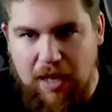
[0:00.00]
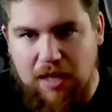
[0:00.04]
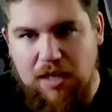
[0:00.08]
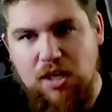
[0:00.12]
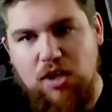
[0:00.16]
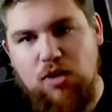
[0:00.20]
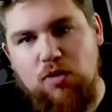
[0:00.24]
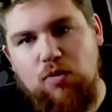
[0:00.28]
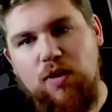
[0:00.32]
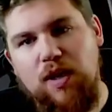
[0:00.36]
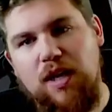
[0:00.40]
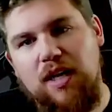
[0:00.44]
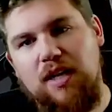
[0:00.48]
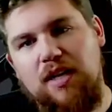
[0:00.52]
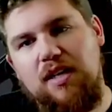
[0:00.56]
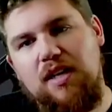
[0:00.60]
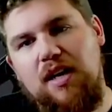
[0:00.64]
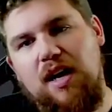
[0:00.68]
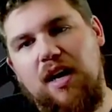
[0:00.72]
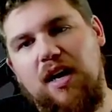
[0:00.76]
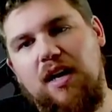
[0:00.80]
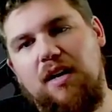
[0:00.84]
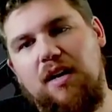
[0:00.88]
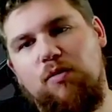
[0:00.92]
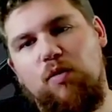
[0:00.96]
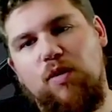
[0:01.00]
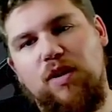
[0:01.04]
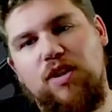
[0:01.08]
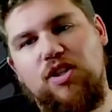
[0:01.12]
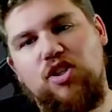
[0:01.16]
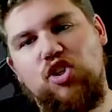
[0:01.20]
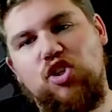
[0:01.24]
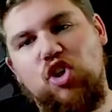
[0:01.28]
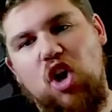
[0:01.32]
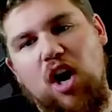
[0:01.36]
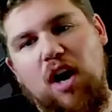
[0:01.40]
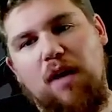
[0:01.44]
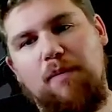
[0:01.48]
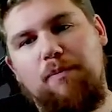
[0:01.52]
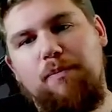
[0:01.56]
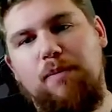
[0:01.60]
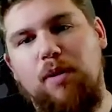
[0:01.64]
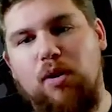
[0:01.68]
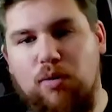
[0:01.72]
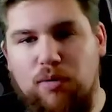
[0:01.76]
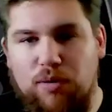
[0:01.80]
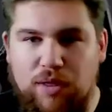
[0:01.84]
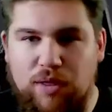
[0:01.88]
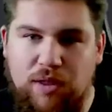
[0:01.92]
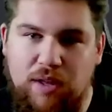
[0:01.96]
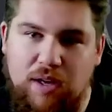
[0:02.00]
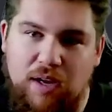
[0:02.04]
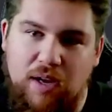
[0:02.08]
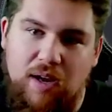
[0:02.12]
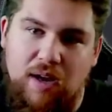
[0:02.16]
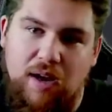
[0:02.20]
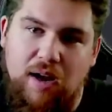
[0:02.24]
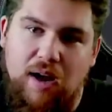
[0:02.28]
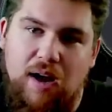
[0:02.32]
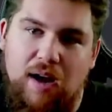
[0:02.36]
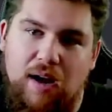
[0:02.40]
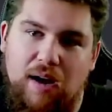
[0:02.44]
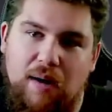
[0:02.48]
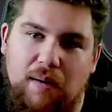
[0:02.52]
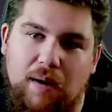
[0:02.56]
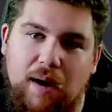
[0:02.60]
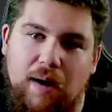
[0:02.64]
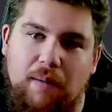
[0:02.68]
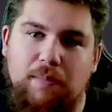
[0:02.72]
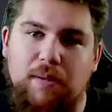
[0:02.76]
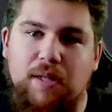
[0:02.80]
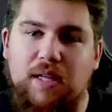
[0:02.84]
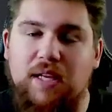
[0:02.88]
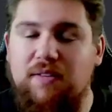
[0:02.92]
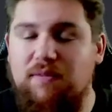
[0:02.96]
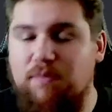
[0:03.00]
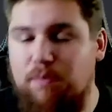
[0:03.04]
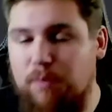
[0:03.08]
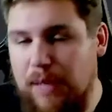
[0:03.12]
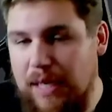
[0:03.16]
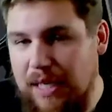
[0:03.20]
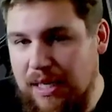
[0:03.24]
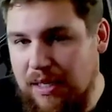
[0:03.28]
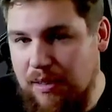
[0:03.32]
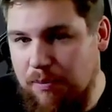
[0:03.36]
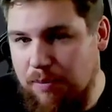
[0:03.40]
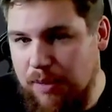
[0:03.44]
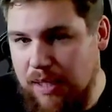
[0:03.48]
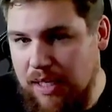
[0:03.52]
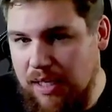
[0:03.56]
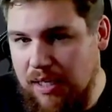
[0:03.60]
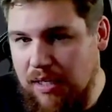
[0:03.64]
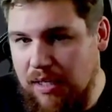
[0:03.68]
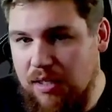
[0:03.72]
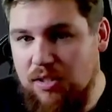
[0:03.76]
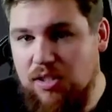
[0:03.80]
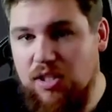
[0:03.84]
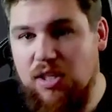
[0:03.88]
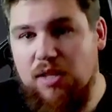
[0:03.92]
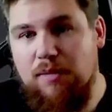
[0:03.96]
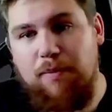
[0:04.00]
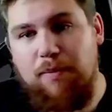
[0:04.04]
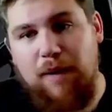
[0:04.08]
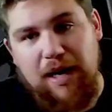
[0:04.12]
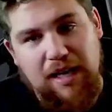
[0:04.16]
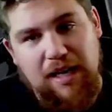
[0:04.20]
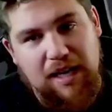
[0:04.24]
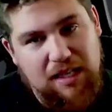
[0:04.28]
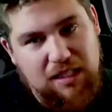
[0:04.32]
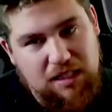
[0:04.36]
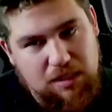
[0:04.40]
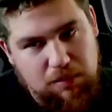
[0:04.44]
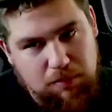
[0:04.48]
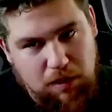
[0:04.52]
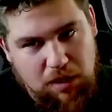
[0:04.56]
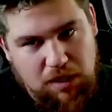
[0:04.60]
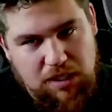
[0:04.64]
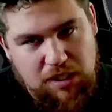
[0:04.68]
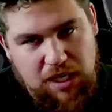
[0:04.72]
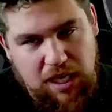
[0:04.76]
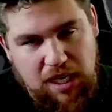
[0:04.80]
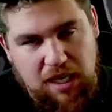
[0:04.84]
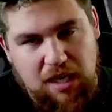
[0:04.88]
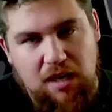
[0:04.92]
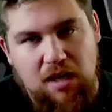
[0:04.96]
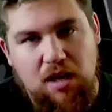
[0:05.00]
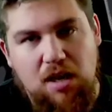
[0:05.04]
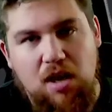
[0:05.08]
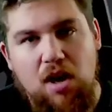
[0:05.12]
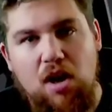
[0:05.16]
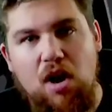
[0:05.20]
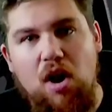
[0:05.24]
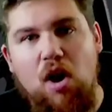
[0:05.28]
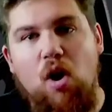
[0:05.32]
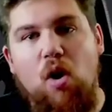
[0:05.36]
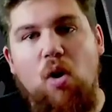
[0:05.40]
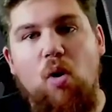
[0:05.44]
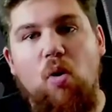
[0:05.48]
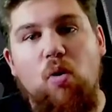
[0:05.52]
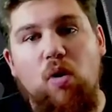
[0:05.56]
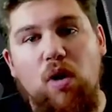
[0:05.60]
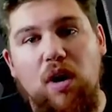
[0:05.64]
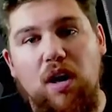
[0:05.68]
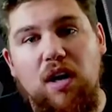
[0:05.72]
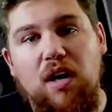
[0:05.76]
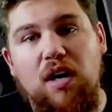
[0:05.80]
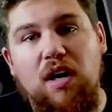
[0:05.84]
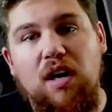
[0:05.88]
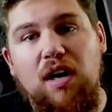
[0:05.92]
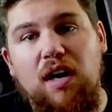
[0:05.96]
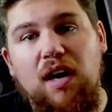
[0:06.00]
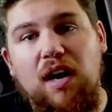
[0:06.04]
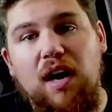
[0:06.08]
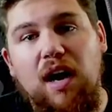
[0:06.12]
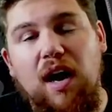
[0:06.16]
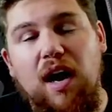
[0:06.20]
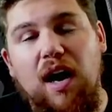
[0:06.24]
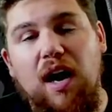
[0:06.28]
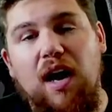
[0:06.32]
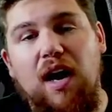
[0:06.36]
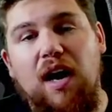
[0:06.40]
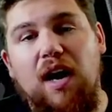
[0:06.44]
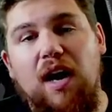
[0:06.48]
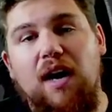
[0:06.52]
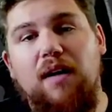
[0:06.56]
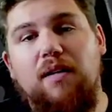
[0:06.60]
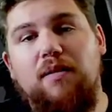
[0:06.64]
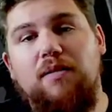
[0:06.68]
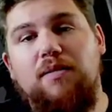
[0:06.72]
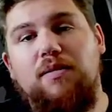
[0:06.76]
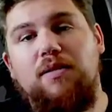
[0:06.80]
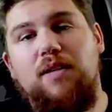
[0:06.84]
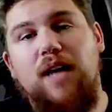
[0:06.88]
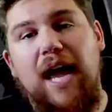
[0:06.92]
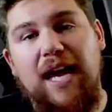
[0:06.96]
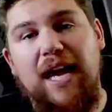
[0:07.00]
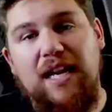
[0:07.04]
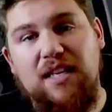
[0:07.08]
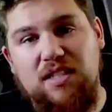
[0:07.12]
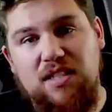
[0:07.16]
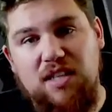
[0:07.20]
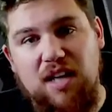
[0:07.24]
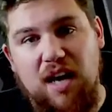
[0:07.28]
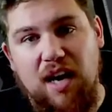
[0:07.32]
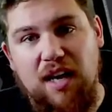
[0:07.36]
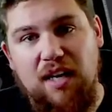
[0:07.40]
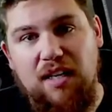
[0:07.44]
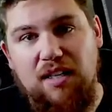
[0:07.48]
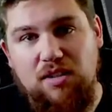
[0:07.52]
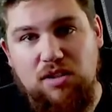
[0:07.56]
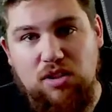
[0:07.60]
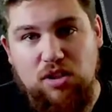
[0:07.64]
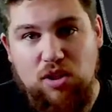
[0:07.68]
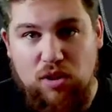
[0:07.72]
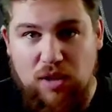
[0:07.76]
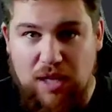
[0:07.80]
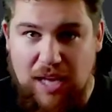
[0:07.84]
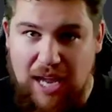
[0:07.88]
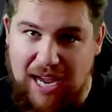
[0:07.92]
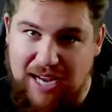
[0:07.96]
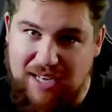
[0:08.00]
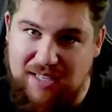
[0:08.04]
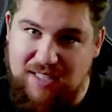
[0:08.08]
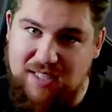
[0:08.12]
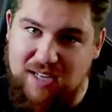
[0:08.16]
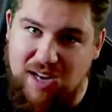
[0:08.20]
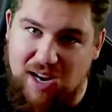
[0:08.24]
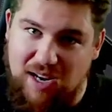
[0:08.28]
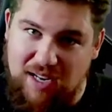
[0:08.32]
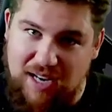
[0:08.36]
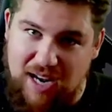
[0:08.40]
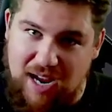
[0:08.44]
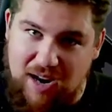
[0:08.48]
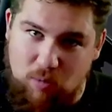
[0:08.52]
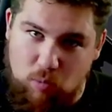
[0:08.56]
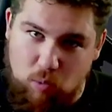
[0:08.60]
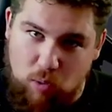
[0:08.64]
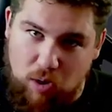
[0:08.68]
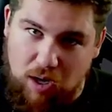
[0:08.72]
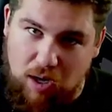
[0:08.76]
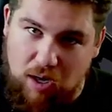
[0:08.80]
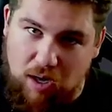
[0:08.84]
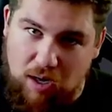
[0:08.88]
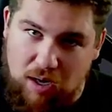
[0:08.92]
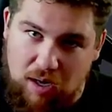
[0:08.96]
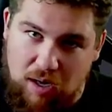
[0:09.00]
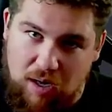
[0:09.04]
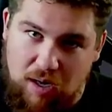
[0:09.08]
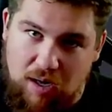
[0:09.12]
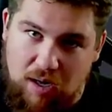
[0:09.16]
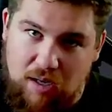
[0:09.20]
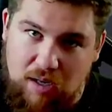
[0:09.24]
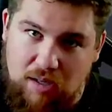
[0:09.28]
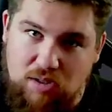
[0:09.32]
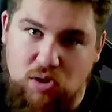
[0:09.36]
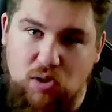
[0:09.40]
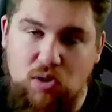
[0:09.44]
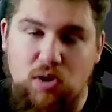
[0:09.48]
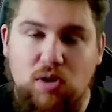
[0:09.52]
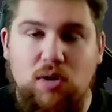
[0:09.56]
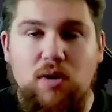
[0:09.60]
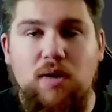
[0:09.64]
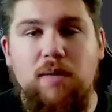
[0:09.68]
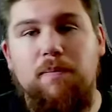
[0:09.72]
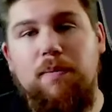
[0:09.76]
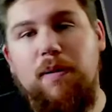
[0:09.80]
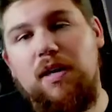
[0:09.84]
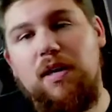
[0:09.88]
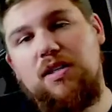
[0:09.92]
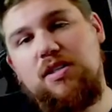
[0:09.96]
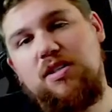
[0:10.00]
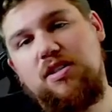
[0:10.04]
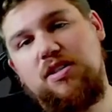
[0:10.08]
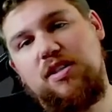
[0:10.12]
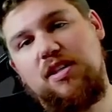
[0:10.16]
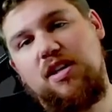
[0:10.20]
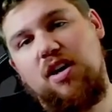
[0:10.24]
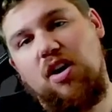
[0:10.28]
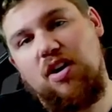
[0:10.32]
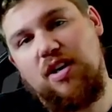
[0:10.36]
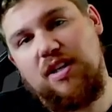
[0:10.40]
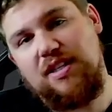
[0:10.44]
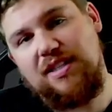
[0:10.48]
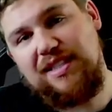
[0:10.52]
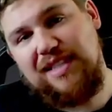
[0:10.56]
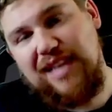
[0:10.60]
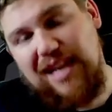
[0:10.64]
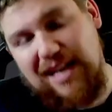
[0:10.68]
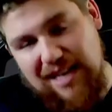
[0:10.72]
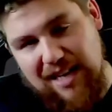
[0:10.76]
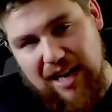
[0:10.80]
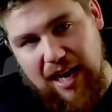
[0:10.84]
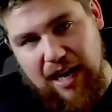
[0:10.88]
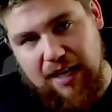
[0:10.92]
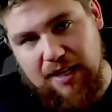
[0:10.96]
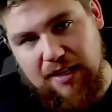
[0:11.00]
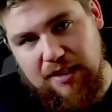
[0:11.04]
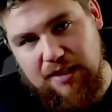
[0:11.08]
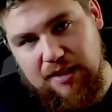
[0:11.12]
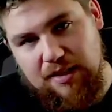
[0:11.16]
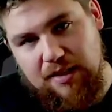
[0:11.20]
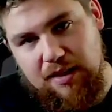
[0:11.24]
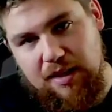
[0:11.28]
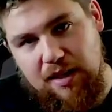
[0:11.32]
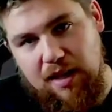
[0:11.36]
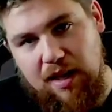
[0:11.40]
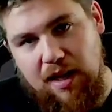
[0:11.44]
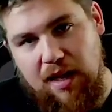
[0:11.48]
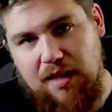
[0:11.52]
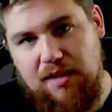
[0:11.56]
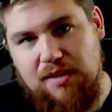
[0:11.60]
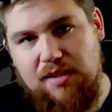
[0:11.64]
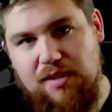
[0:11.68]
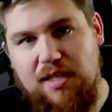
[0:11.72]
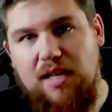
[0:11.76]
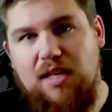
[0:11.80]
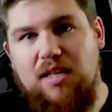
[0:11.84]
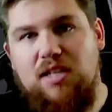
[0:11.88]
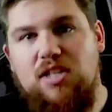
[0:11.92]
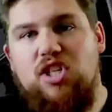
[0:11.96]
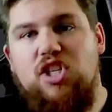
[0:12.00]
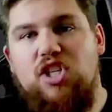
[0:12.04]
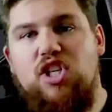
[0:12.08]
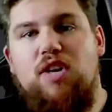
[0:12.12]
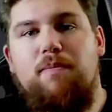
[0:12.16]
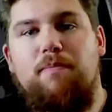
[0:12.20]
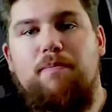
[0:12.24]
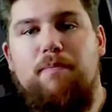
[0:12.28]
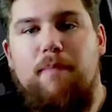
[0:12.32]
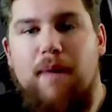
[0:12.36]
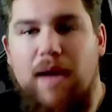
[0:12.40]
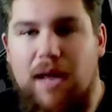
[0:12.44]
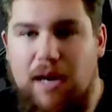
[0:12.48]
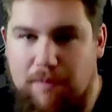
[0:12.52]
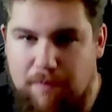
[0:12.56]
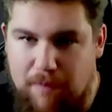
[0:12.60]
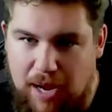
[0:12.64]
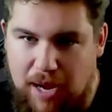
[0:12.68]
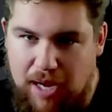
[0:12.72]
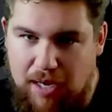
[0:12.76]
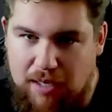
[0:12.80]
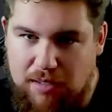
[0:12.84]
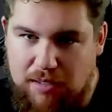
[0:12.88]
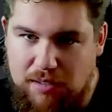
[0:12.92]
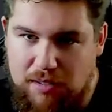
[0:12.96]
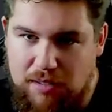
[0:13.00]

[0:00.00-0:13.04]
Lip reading: you can withdraw both, I believe, BNB to the Binance Smart Chain or XDAI to the XDAI network. So you can purchase it on AscendEx and send it to your MetaMask.